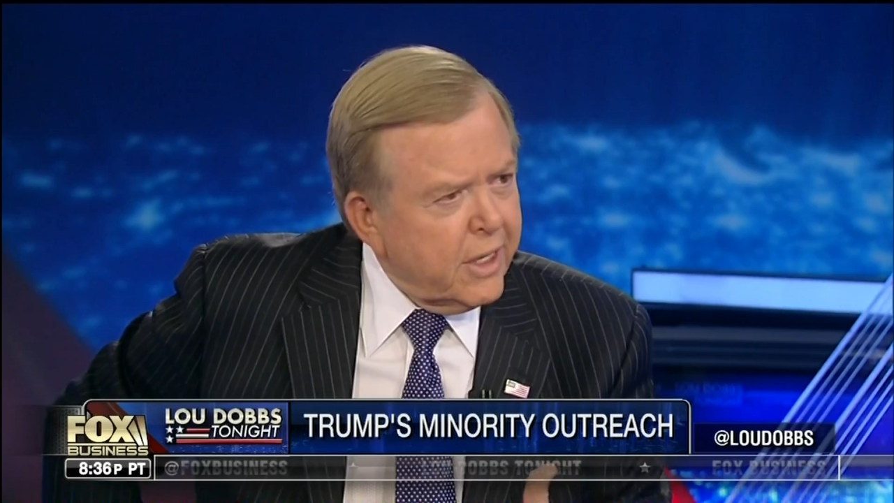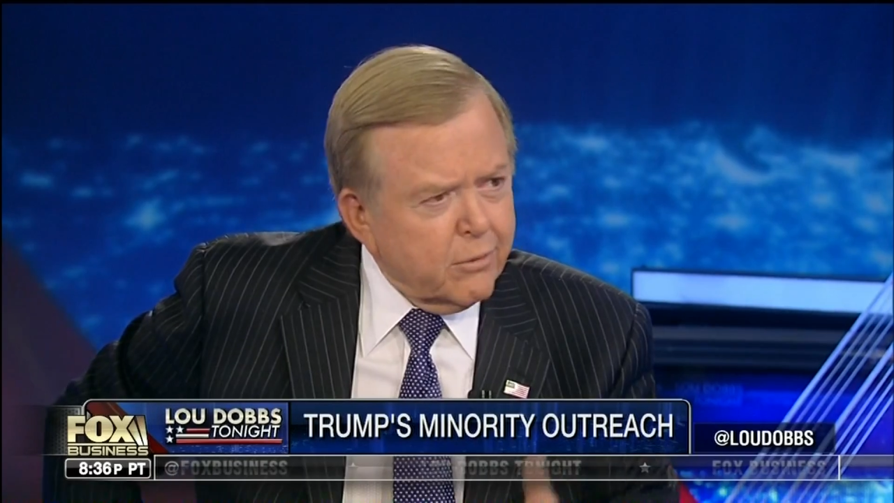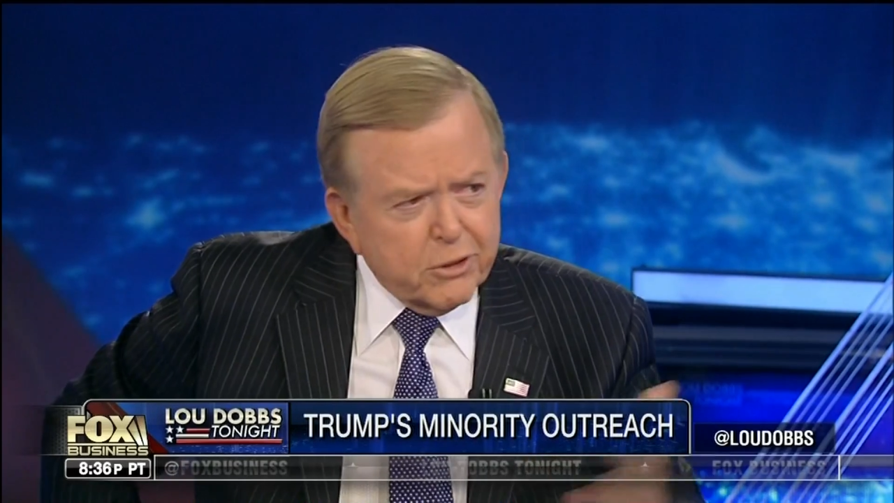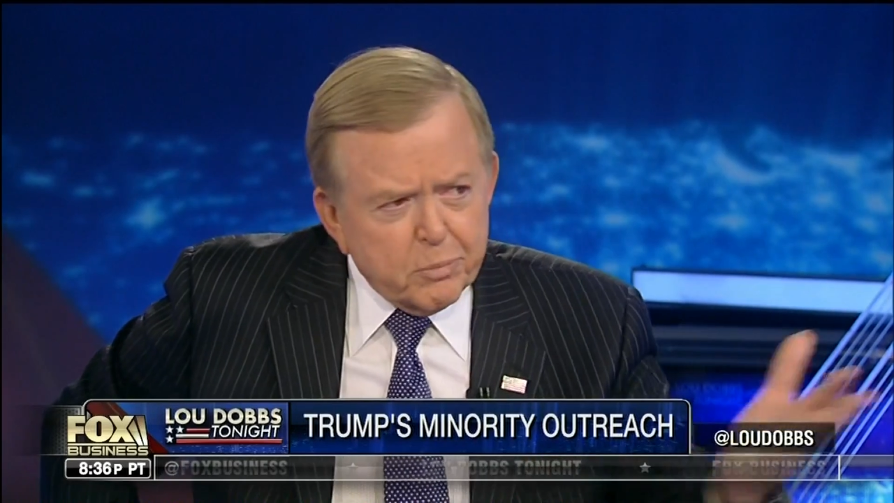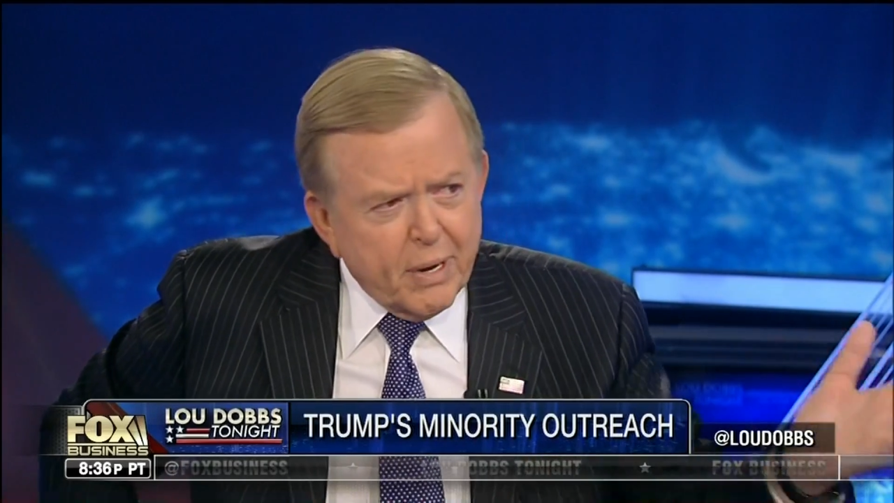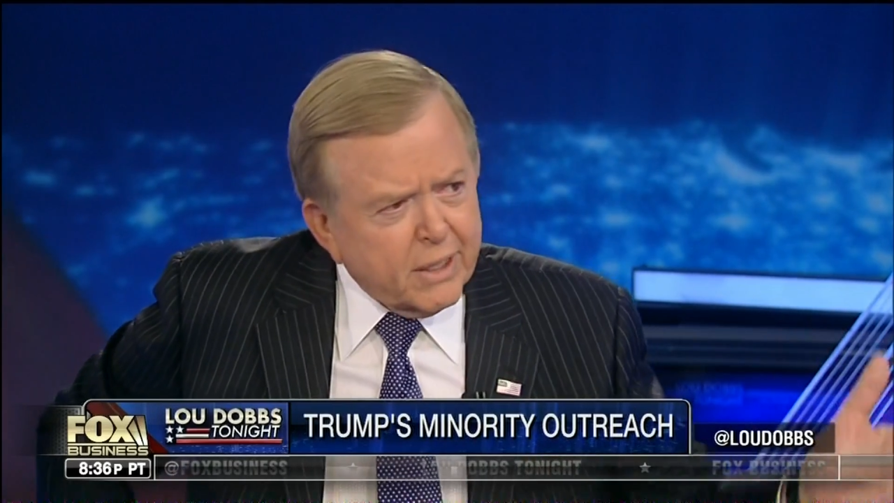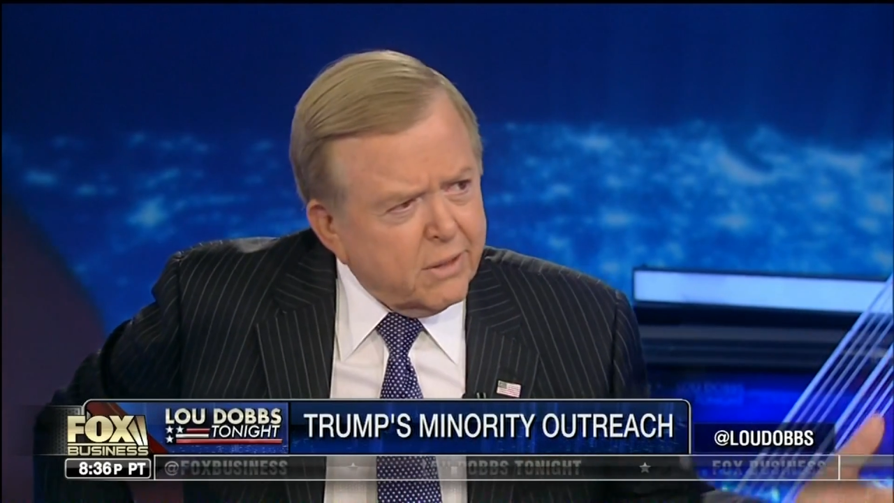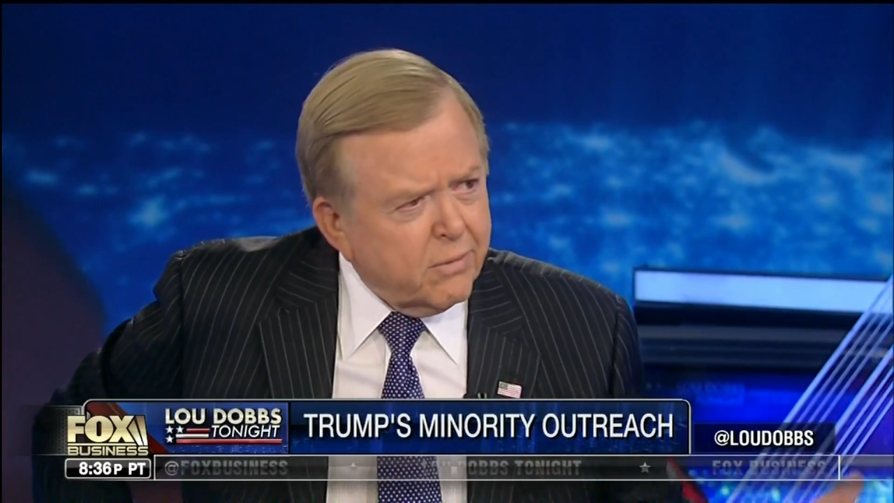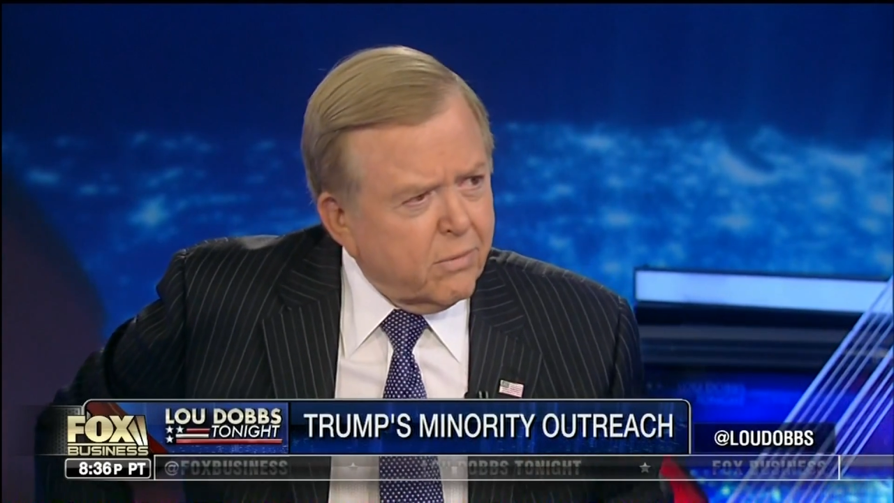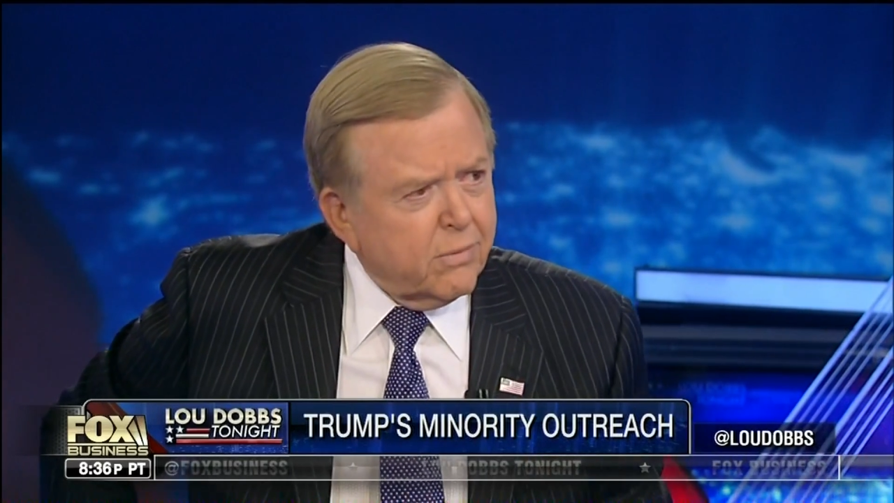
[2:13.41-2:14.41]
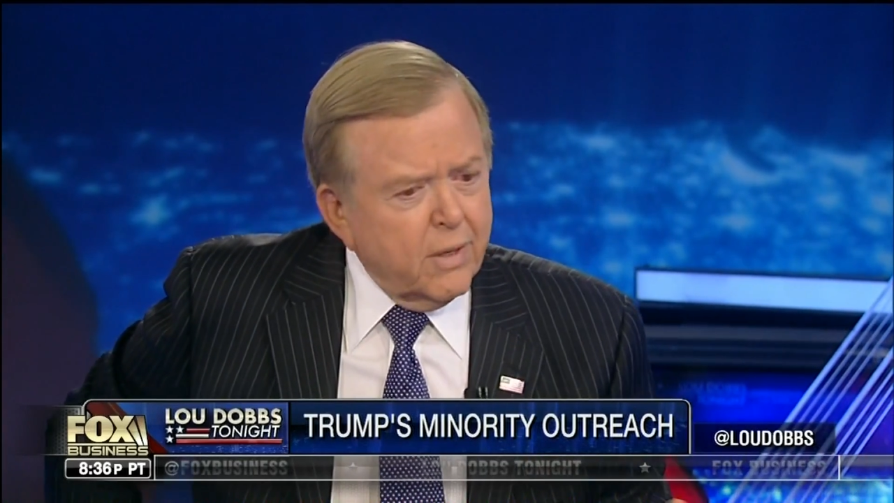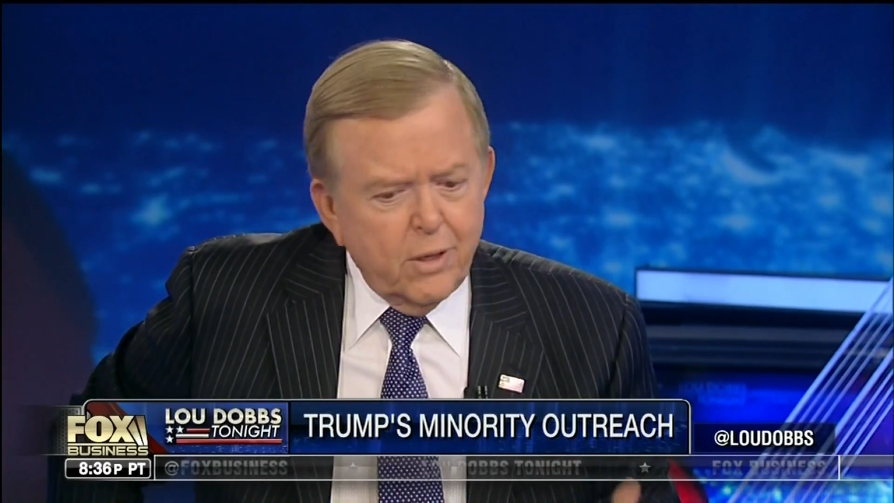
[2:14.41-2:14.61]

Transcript: irrespective of